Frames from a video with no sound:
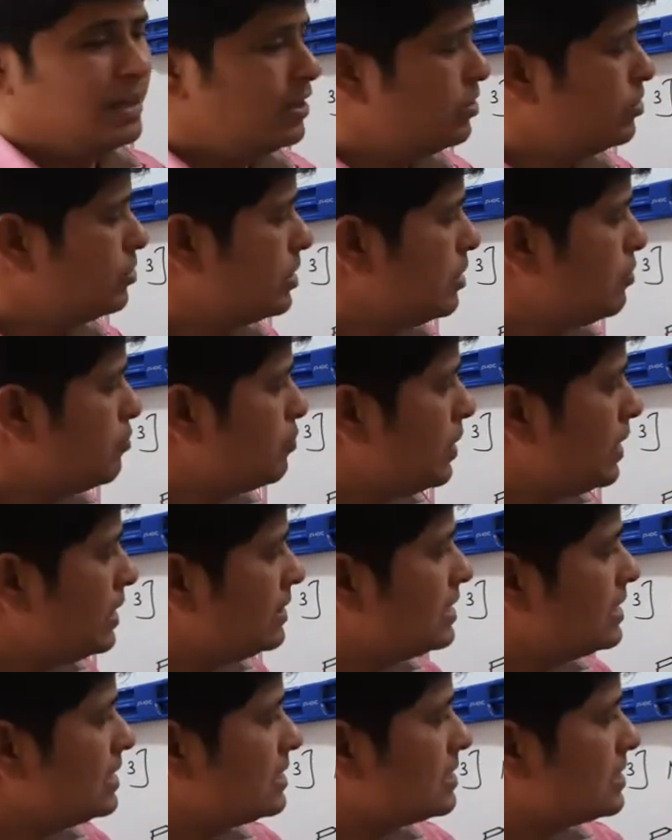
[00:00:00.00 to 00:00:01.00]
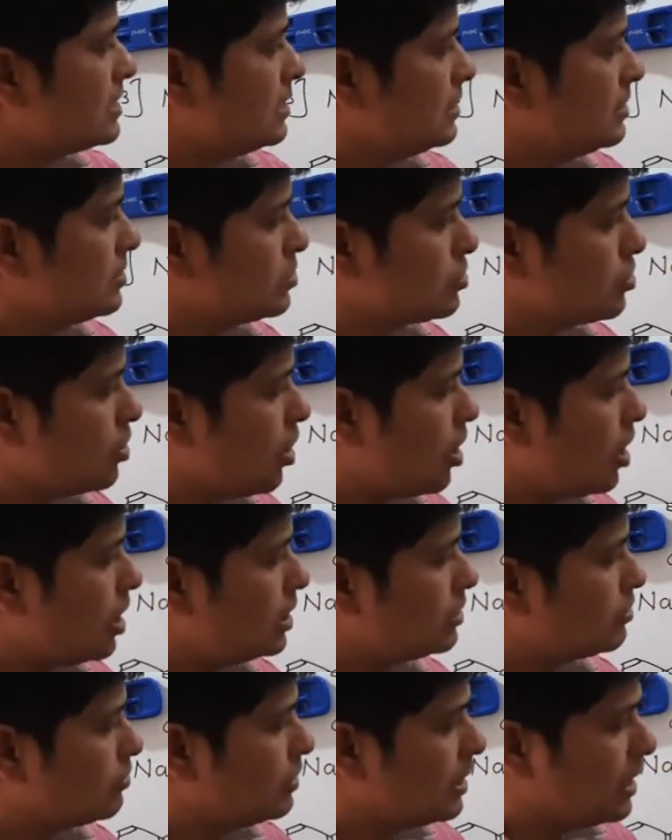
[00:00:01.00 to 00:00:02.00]
Okay, when this
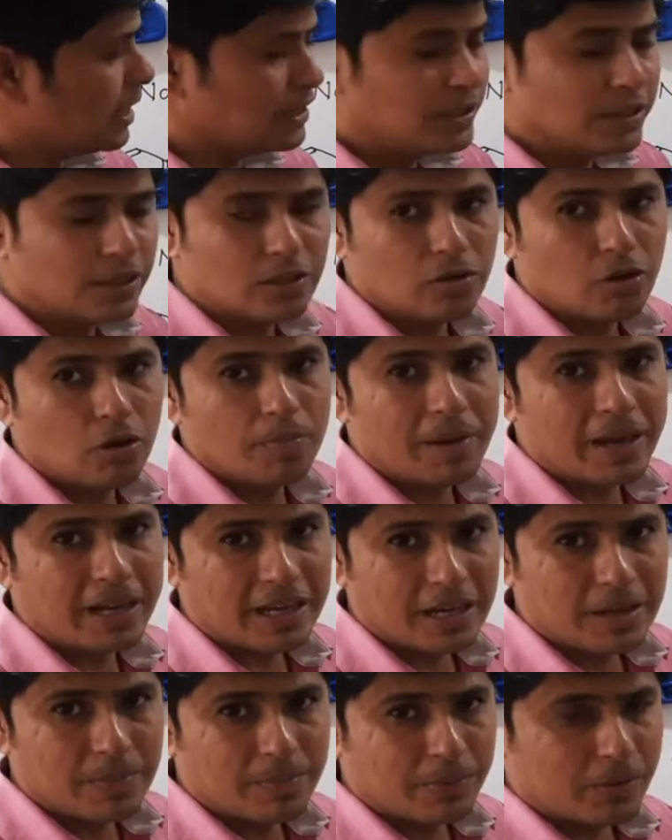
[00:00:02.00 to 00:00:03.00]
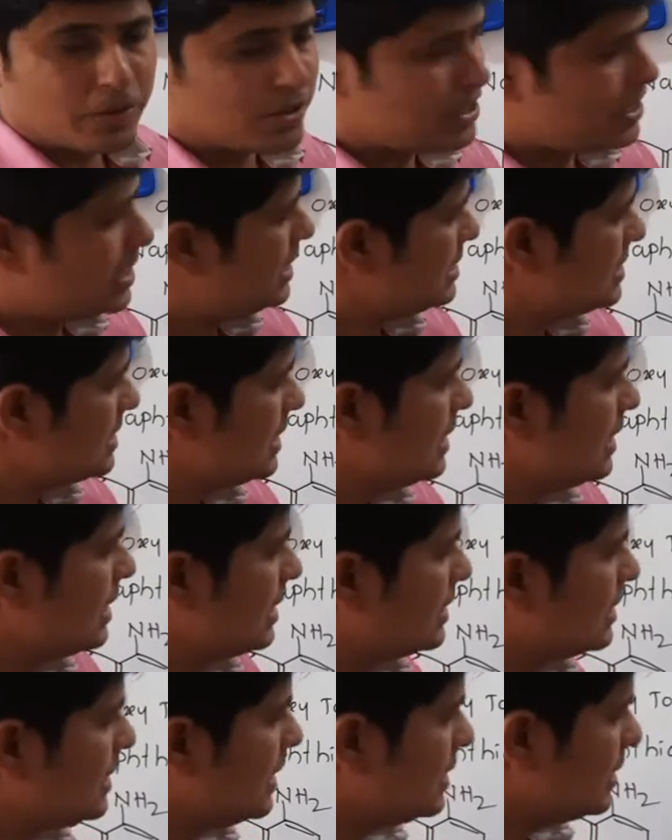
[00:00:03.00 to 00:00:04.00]
salt will undergo baking process,
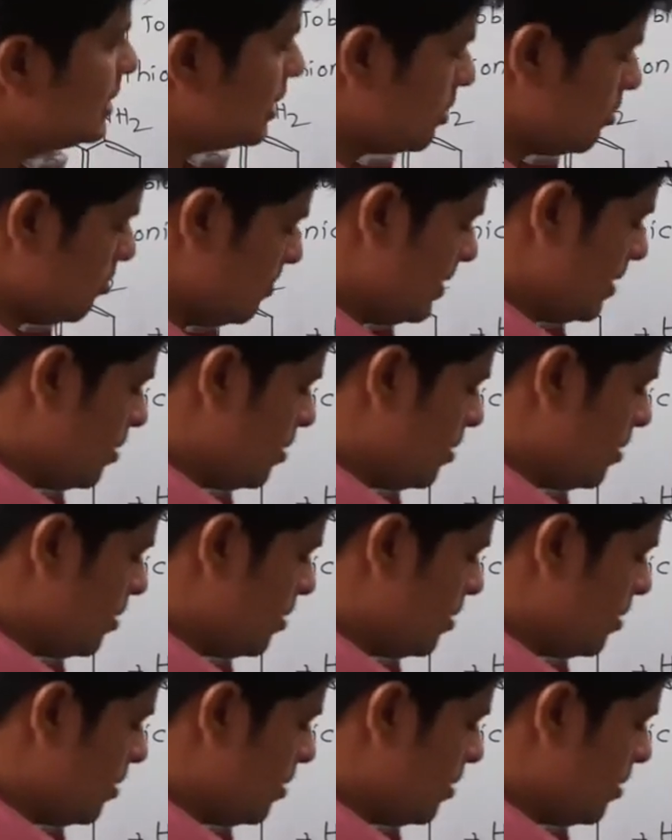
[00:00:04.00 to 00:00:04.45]
then there will be